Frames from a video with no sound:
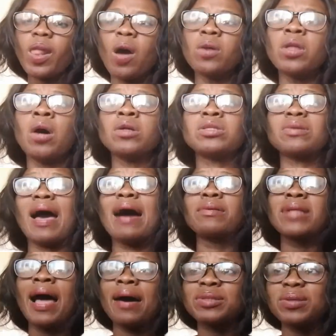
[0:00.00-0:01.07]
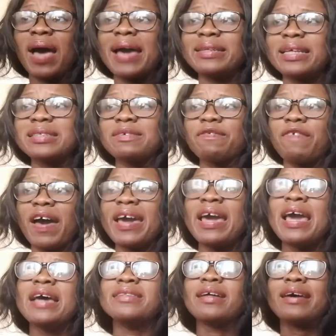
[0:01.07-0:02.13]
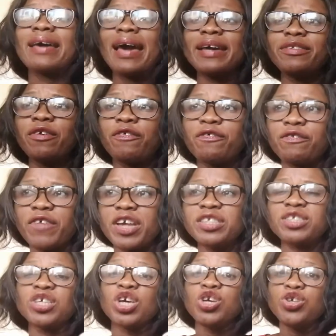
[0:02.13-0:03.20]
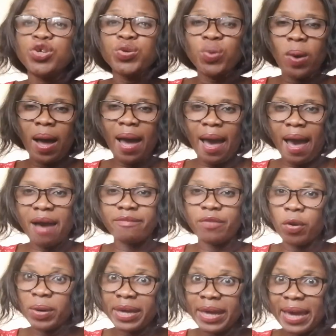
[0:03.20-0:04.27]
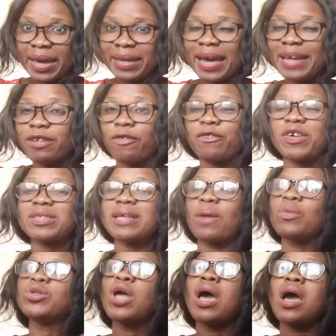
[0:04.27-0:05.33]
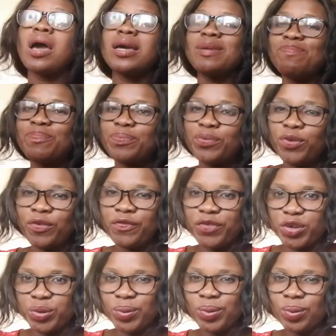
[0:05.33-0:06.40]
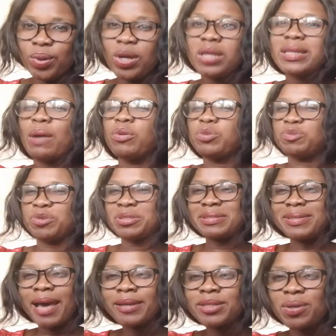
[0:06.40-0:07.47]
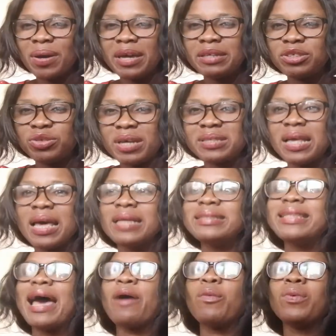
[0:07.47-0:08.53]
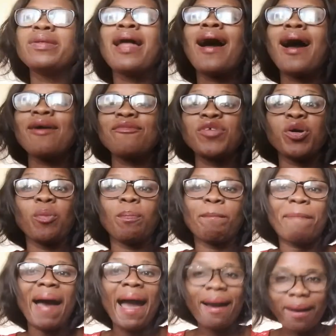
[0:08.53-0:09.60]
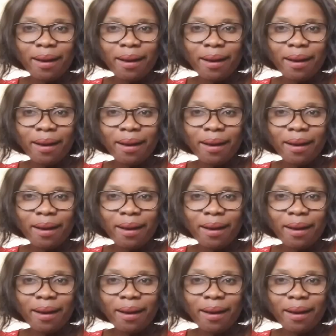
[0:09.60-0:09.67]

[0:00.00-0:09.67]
on how to identify the kind of friends you have. Okay, kind of friends that will improve you, that will protect your interests, that will have your back